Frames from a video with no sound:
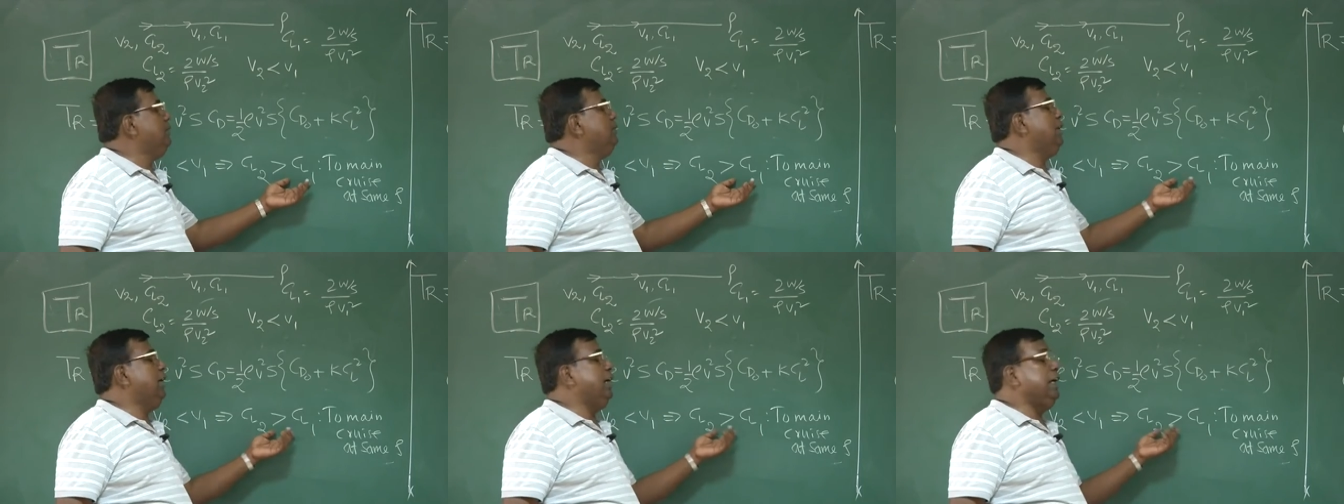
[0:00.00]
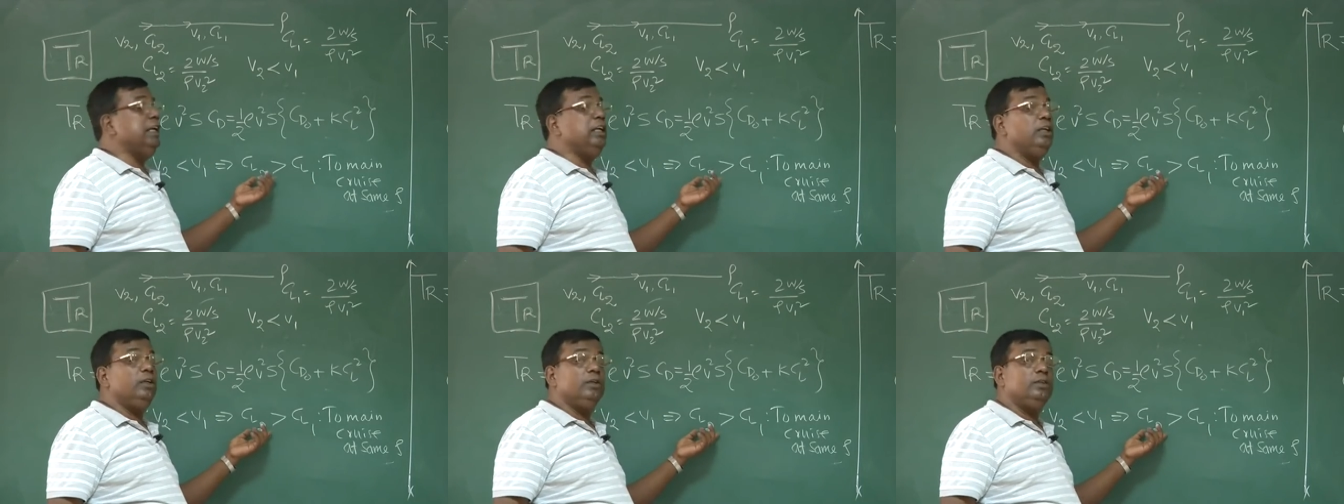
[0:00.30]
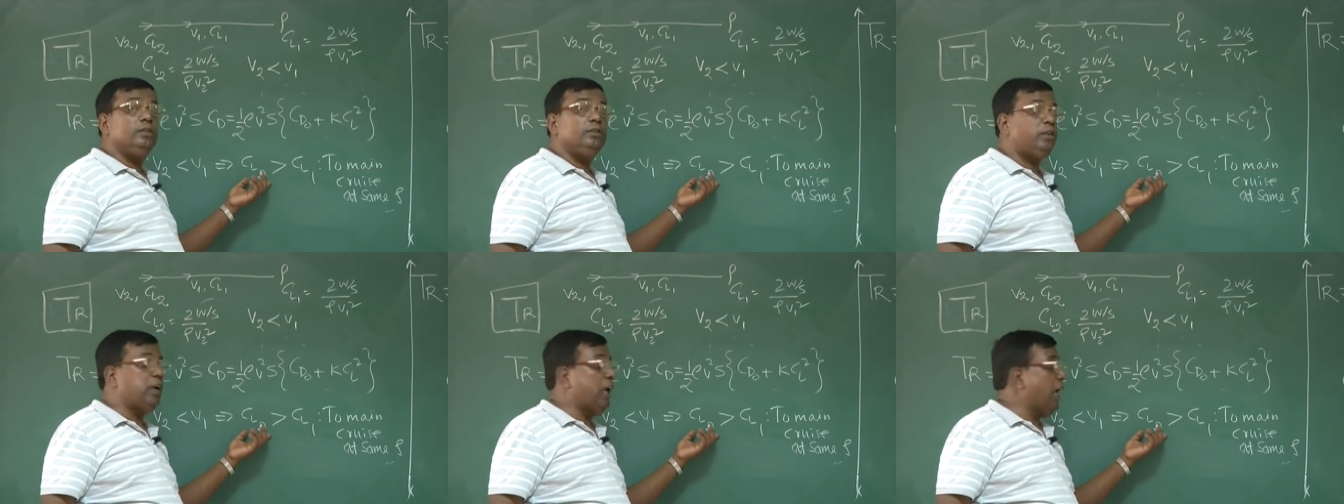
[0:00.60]
the
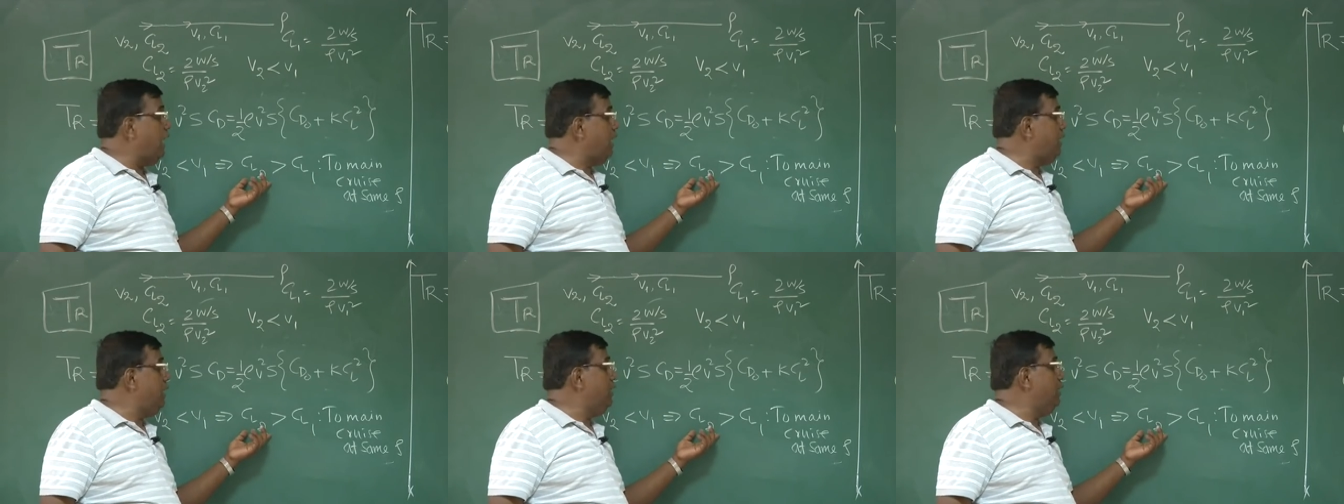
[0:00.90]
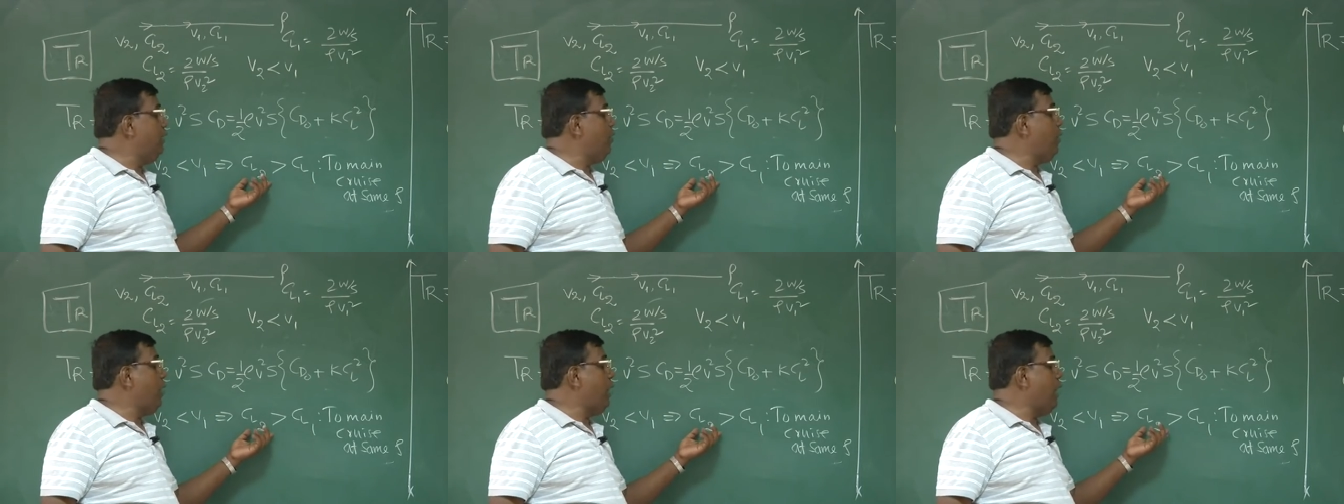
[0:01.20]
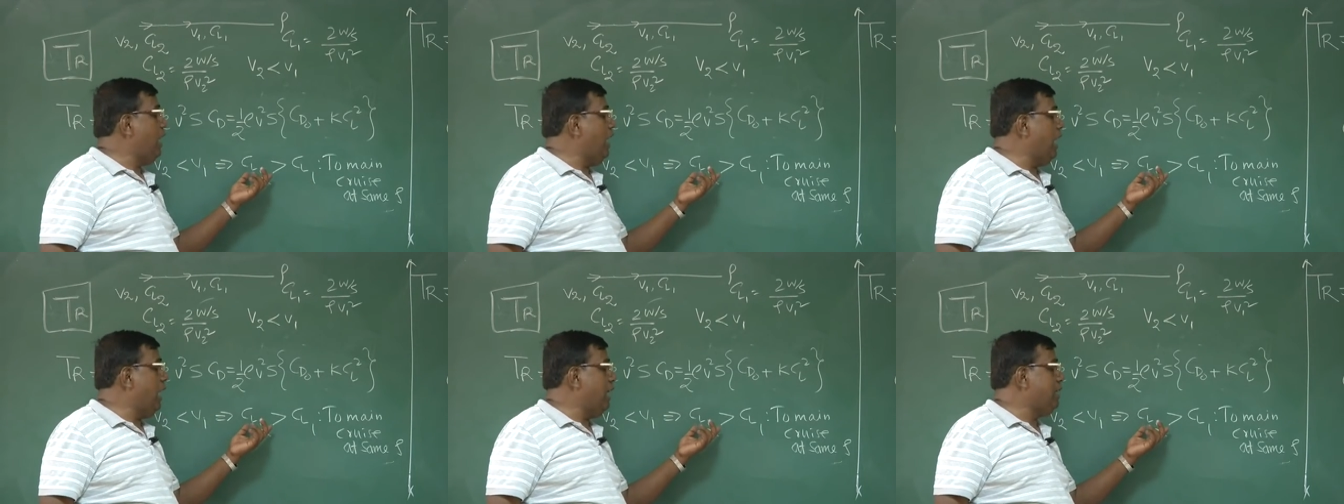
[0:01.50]
induced drag
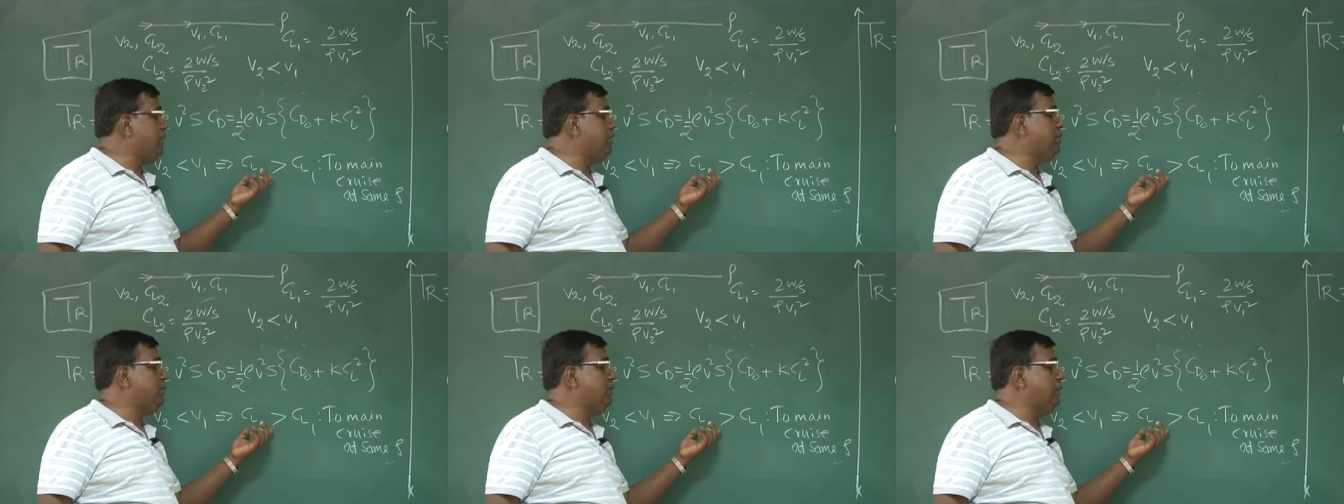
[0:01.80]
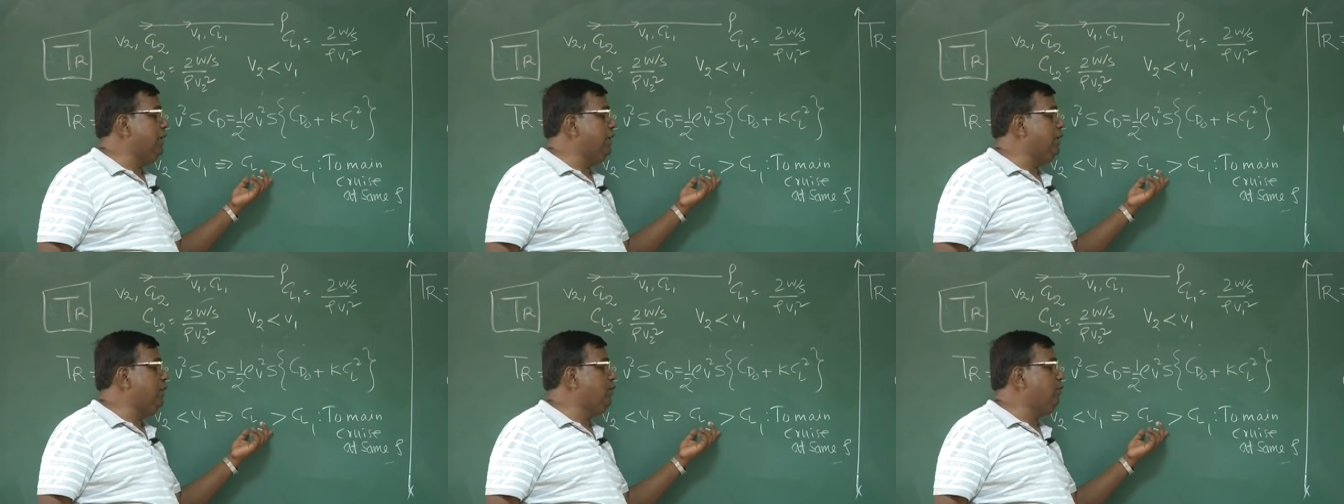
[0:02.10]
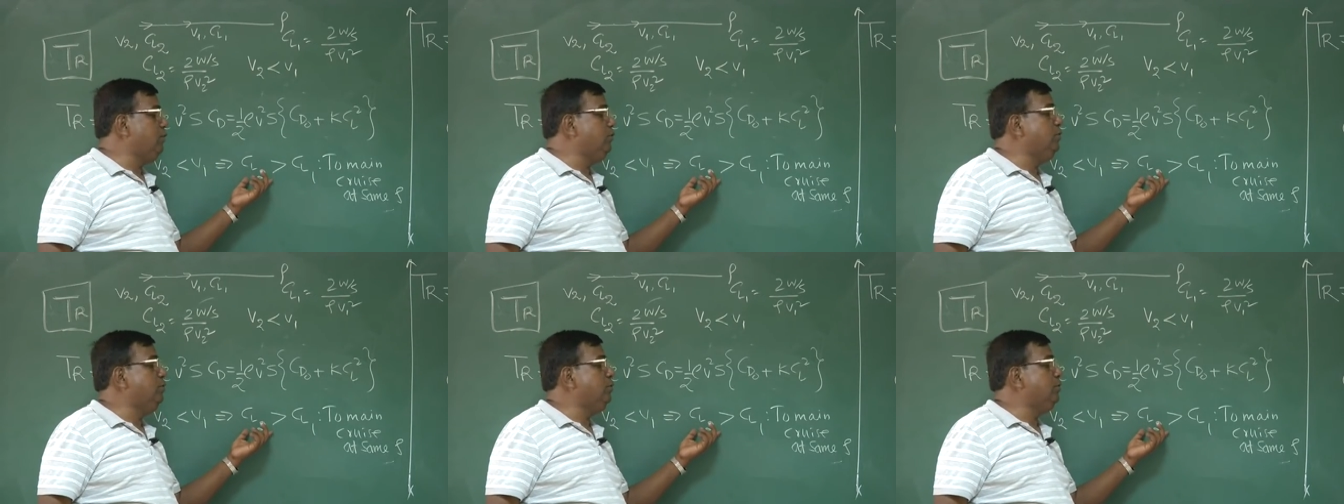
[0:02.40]
at
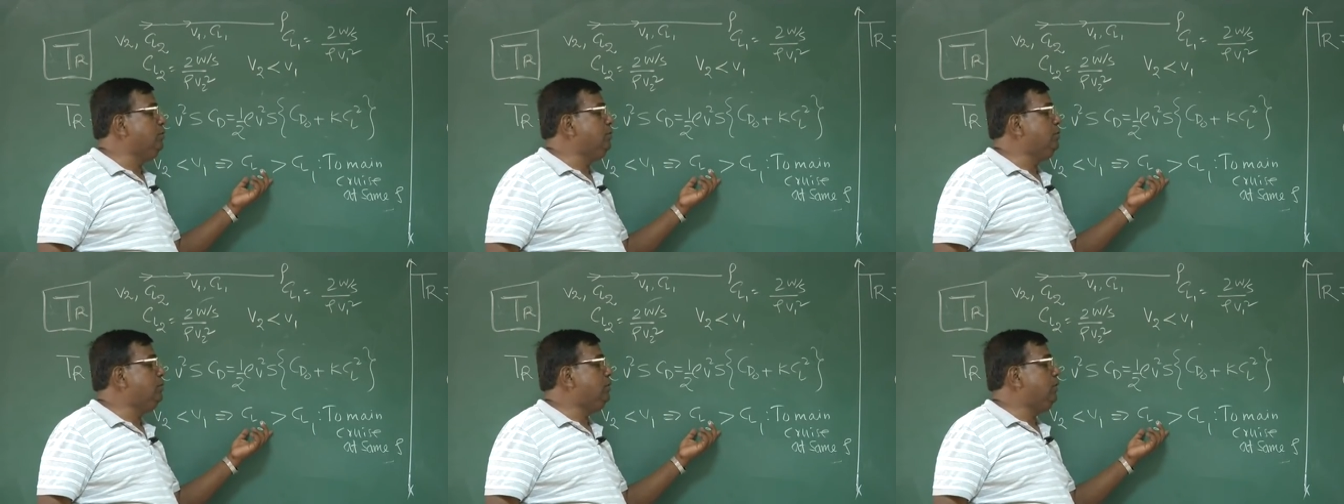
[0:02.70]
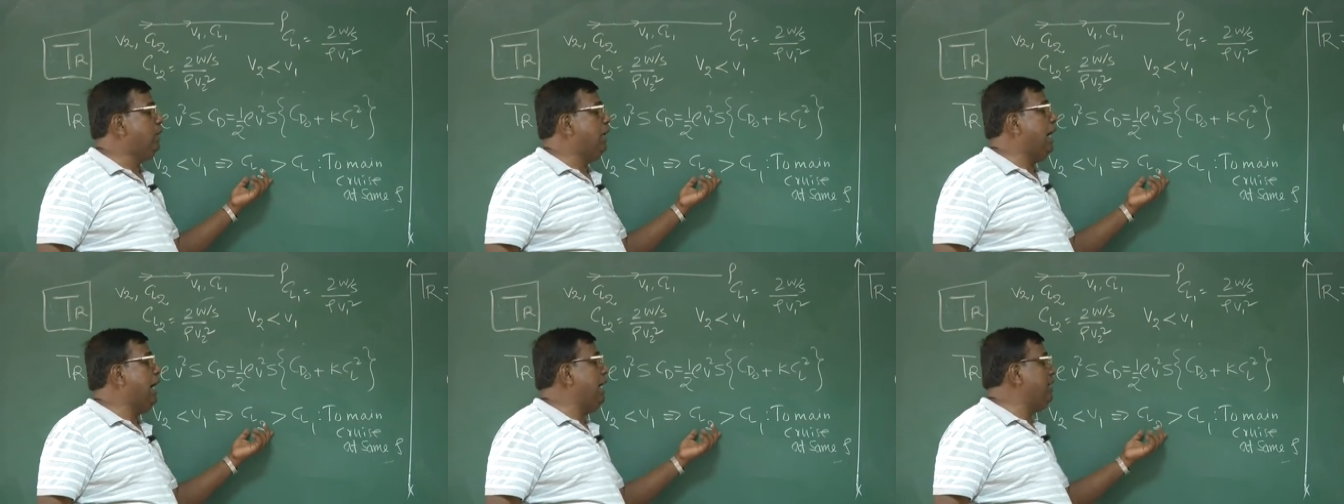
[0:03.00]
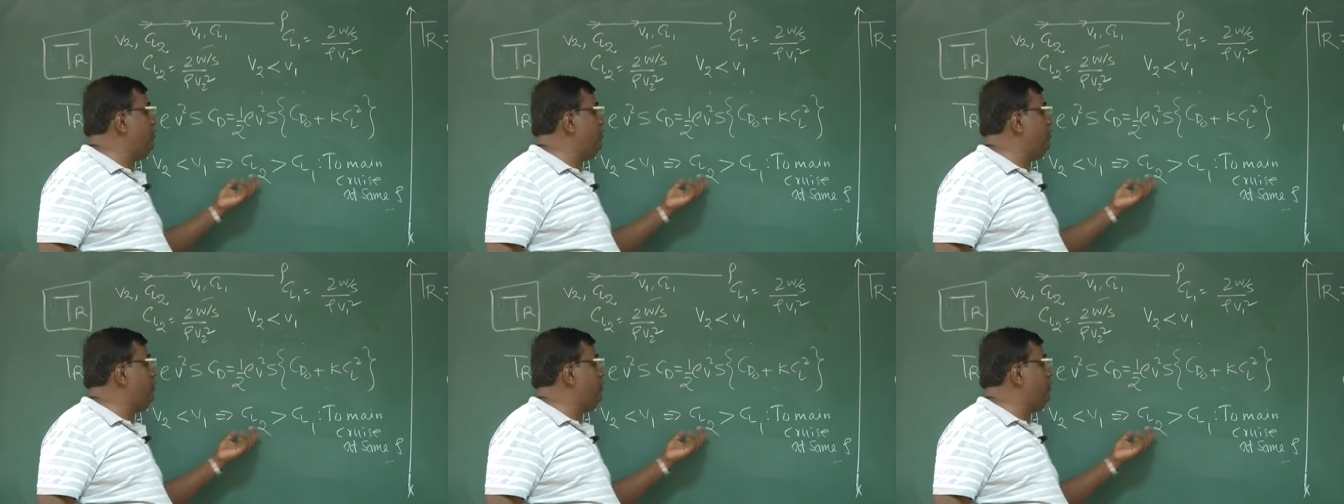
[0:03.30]
CL2 at